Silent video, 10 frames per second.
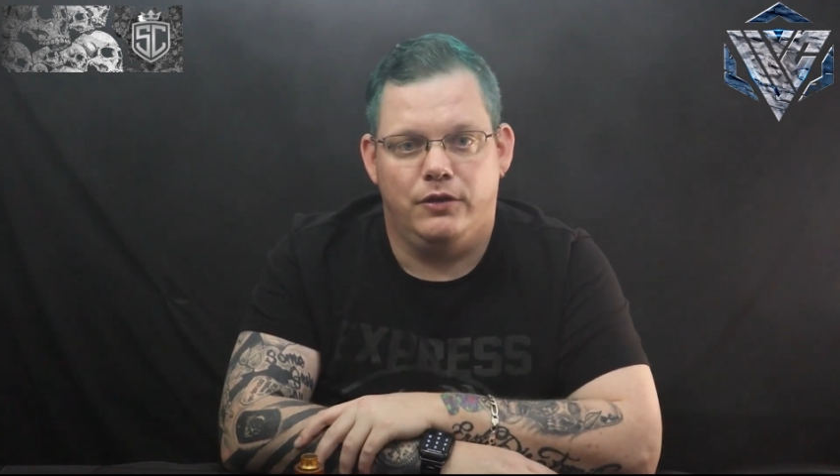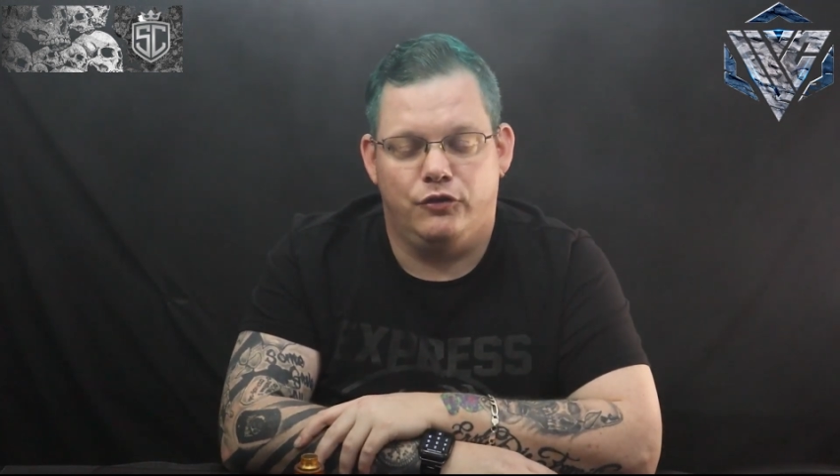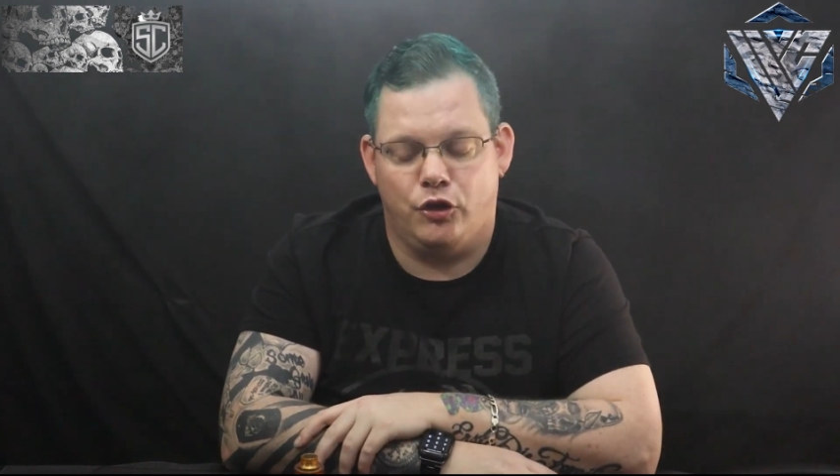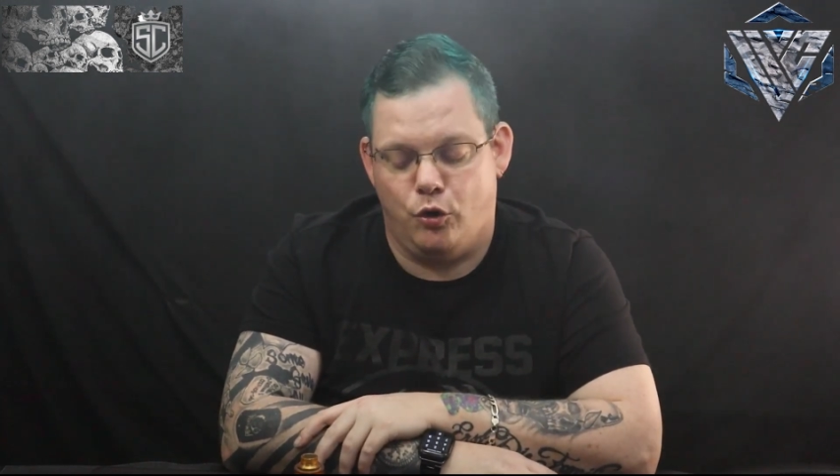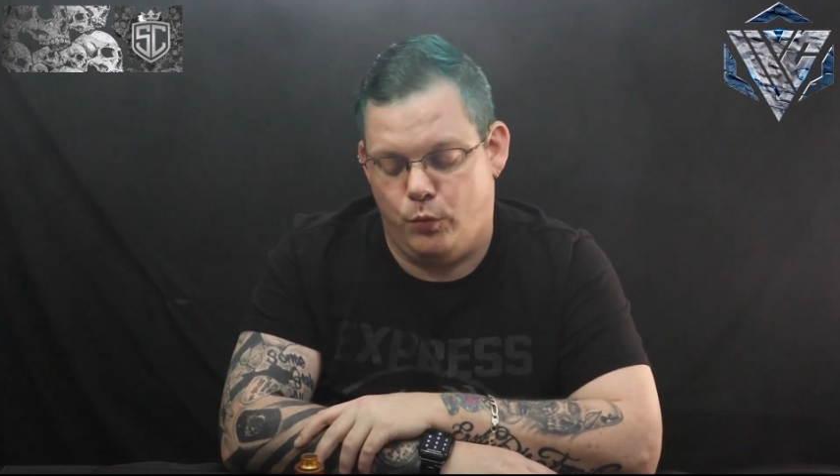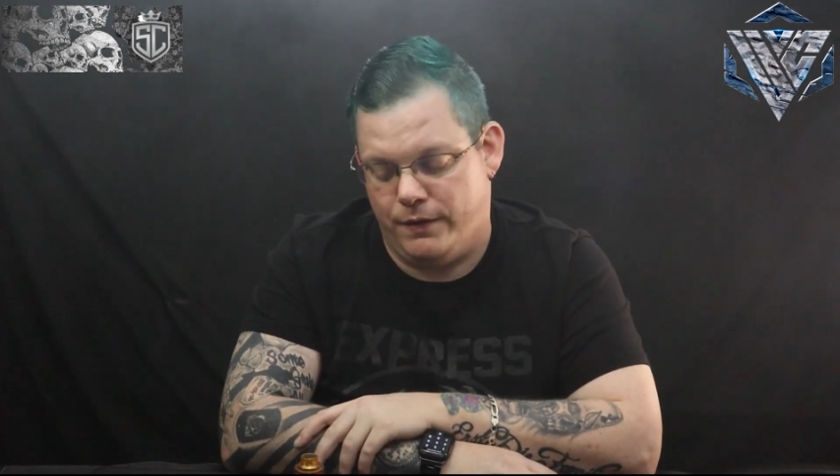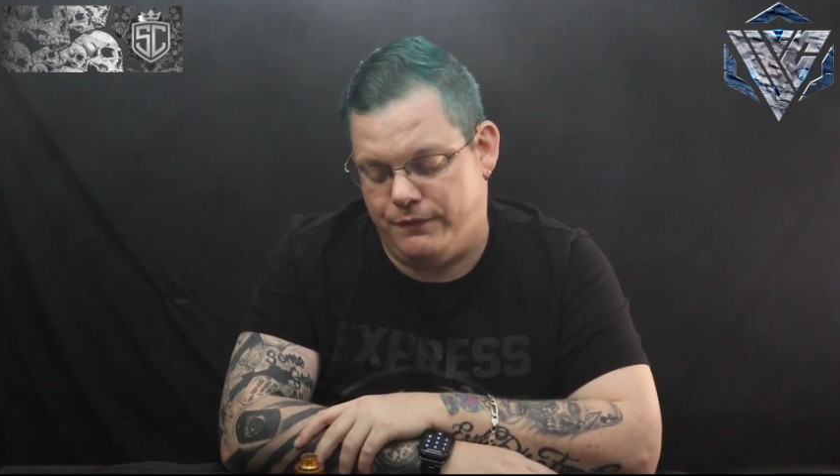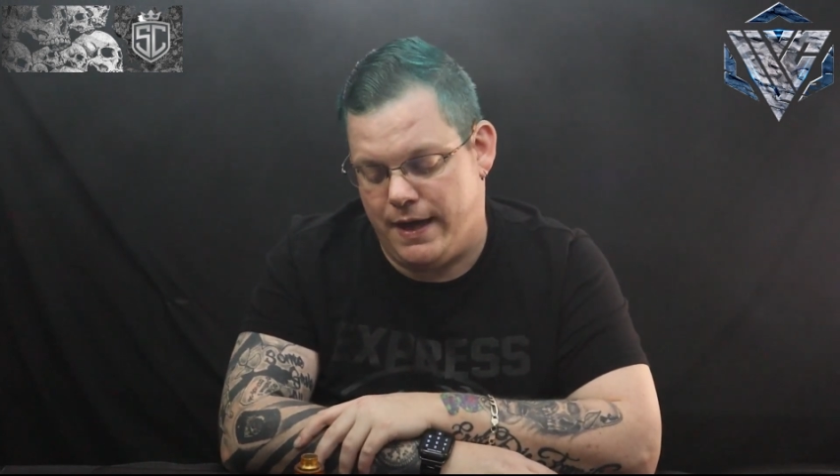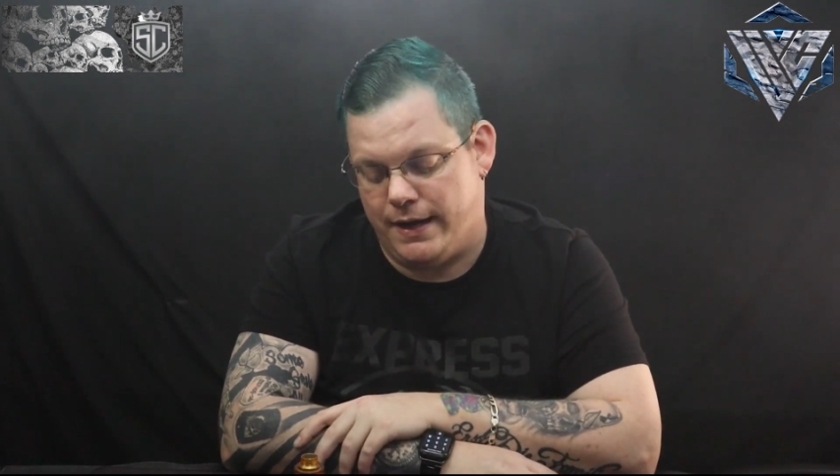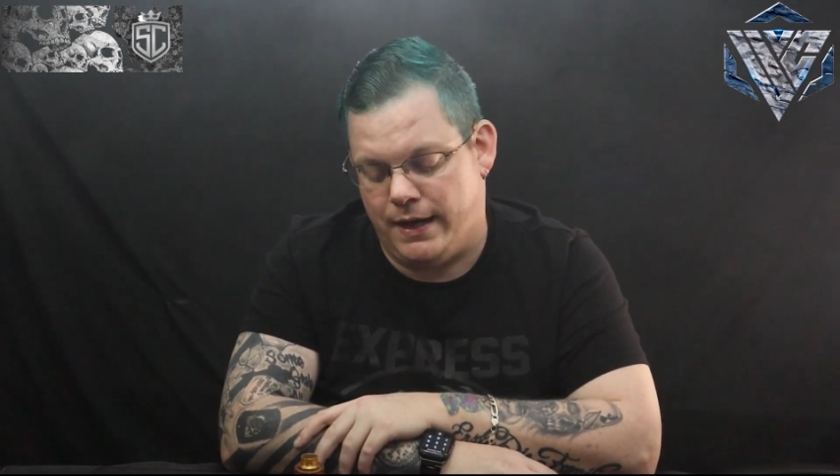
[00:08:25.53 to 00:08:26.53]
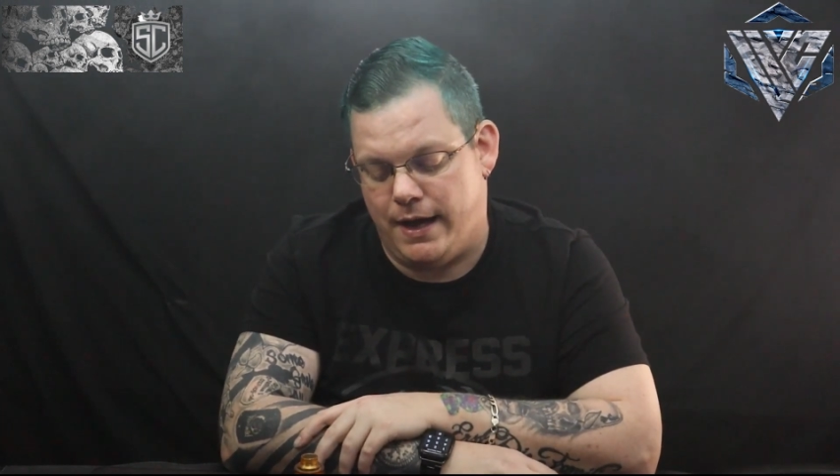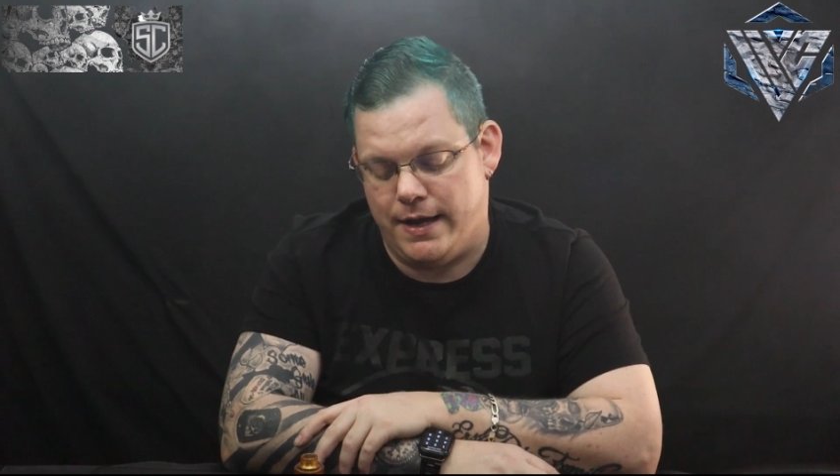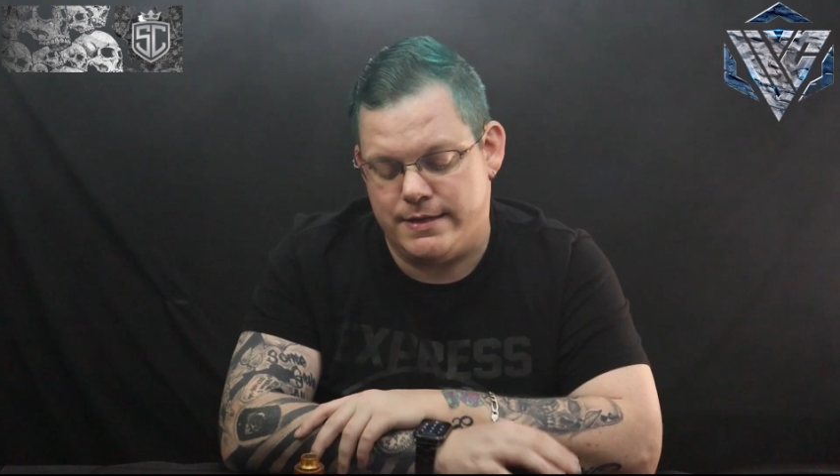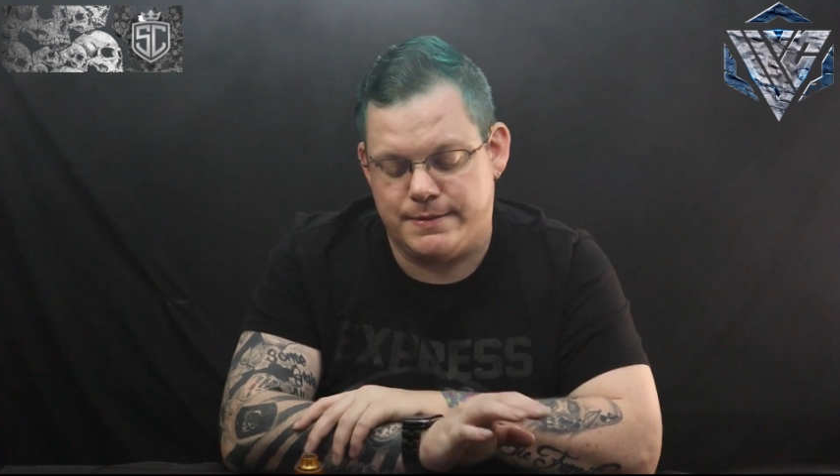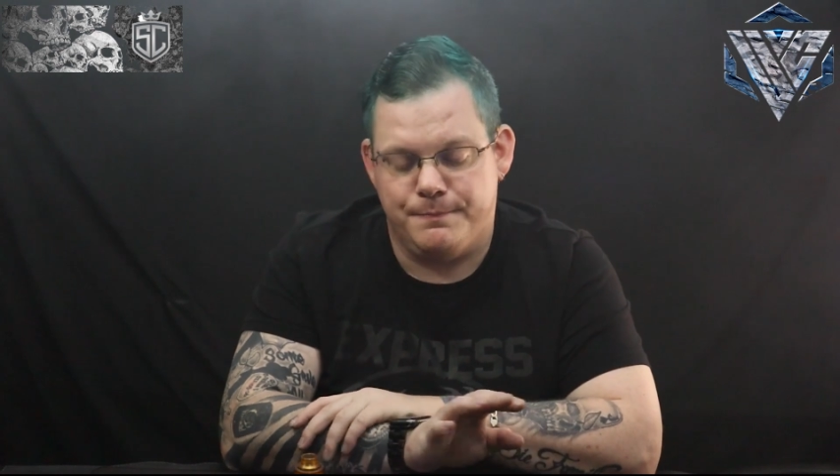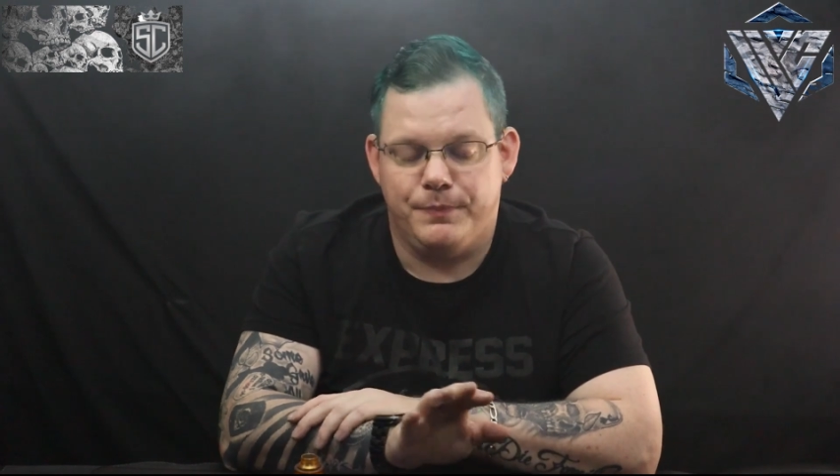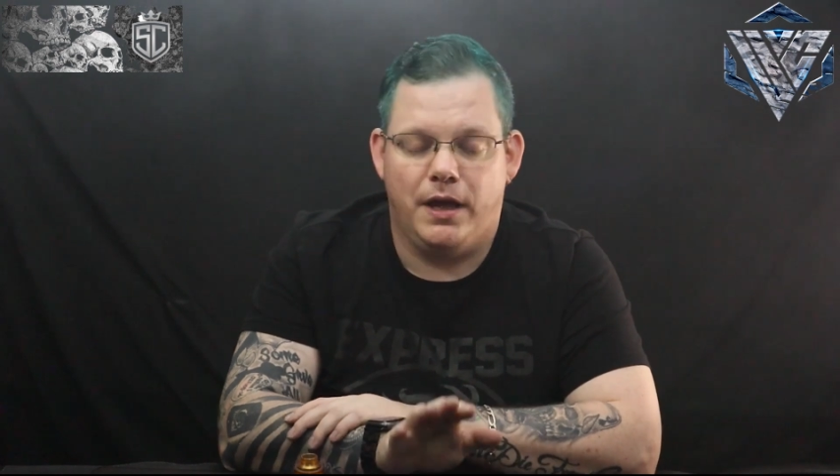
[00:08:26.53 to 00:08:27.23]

So with that, guys,